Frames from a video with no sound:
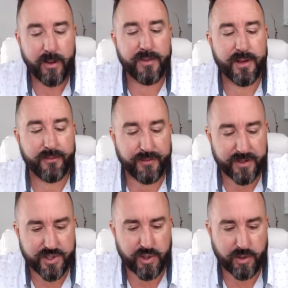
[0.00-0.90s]
that
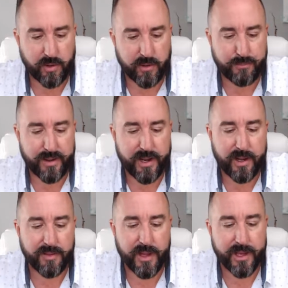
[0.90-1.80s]
fits your current
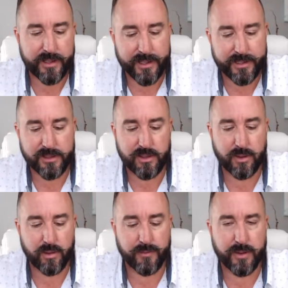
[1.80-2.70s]
path and end
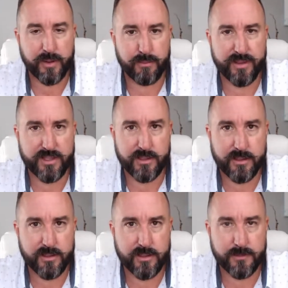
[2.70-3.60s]
goal for your
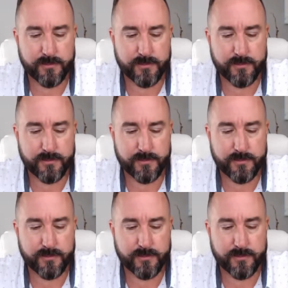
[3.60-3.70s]
business?